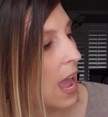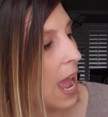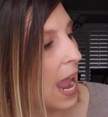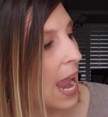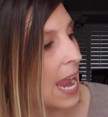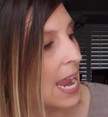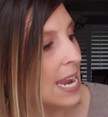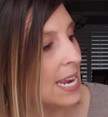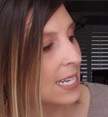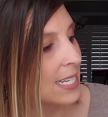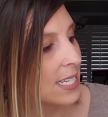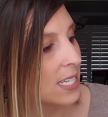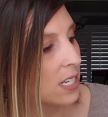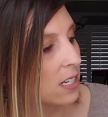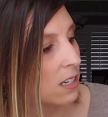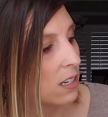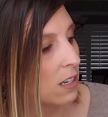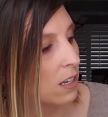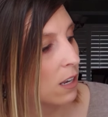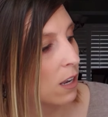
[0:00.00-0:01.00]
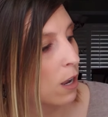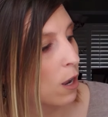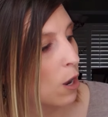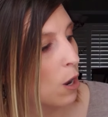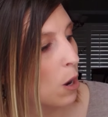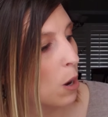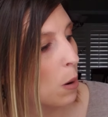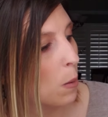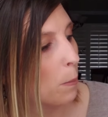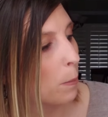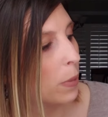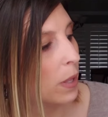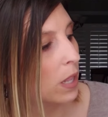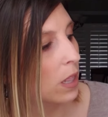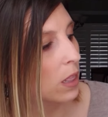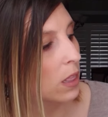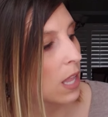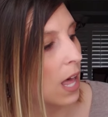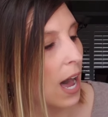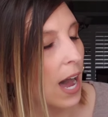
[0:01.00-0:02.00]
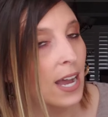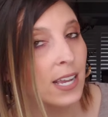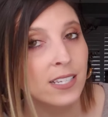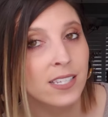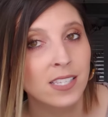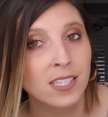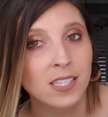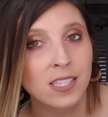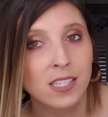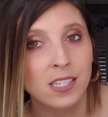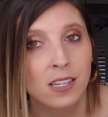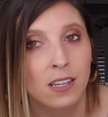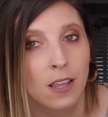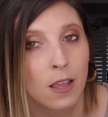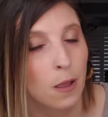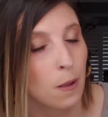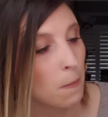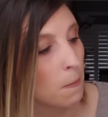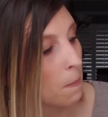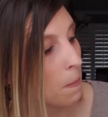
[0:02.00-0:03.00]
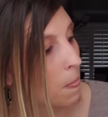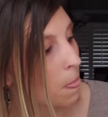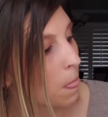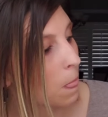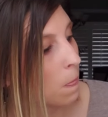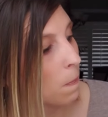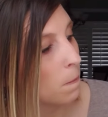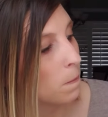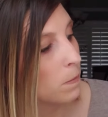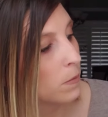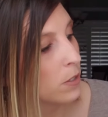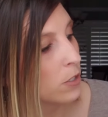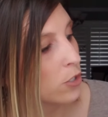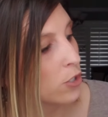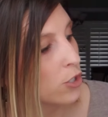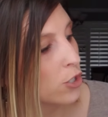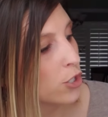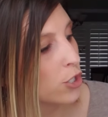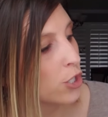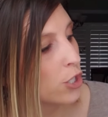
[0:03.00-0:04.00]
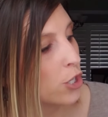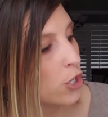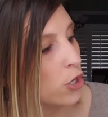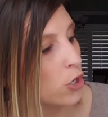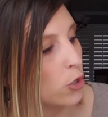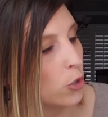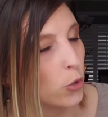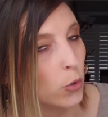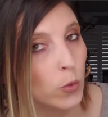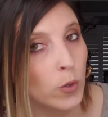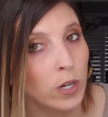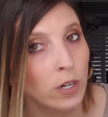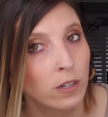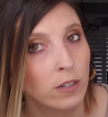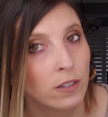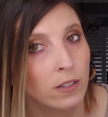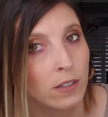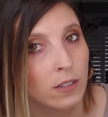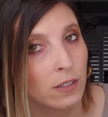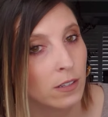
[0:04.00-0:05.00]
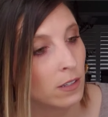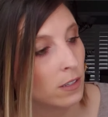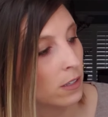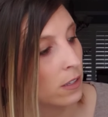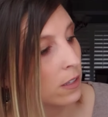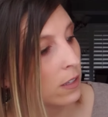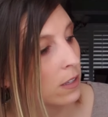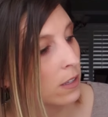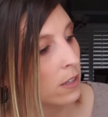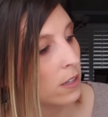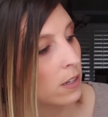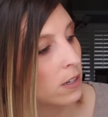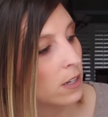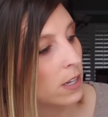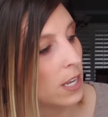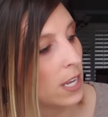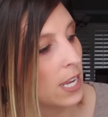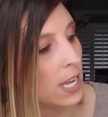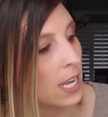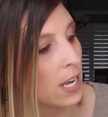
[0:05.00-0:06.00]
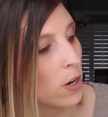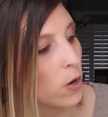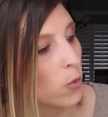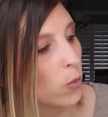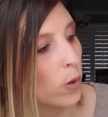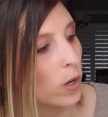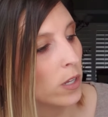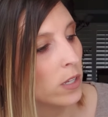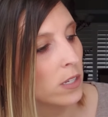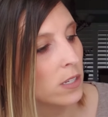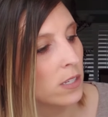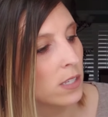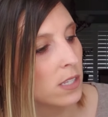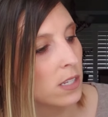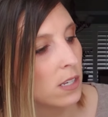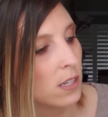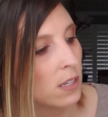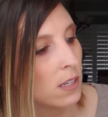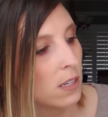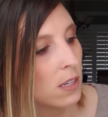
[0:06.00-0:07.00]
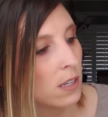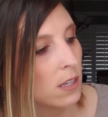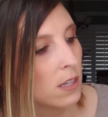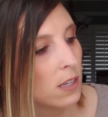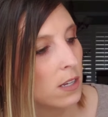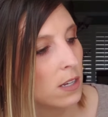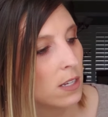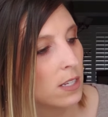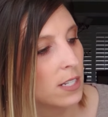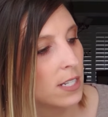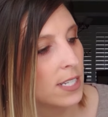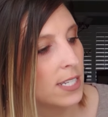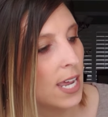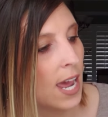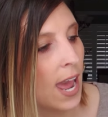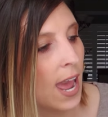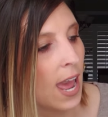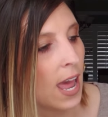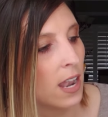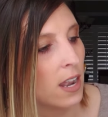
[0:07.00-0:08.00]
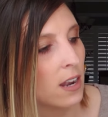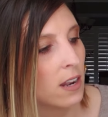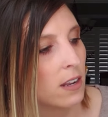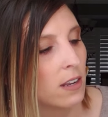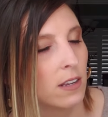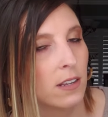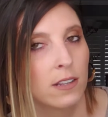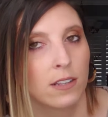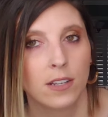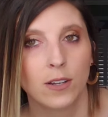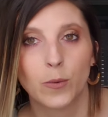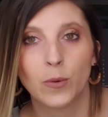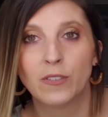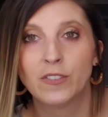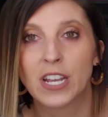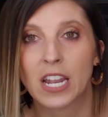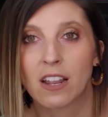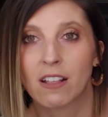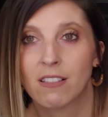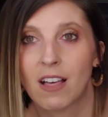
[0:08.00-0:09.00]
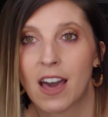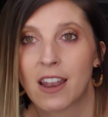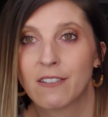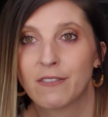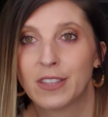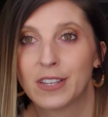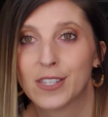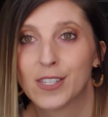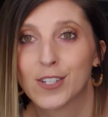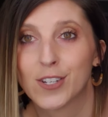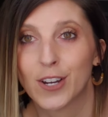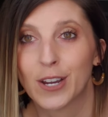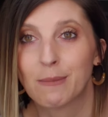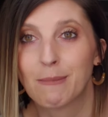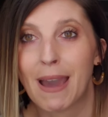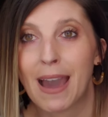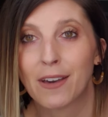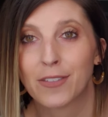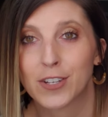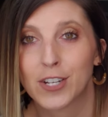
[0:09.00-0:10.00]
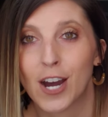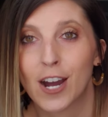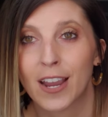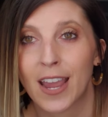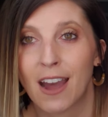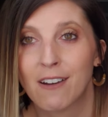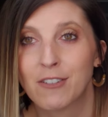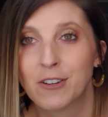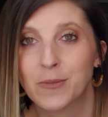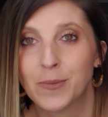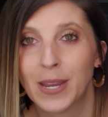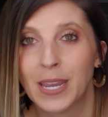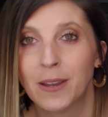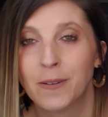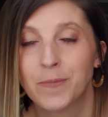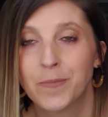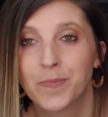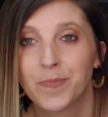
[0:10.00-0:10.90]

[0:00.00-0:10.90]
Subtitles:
8 plus 2 equals 10. We've done a lot of this during math talk, haven't we?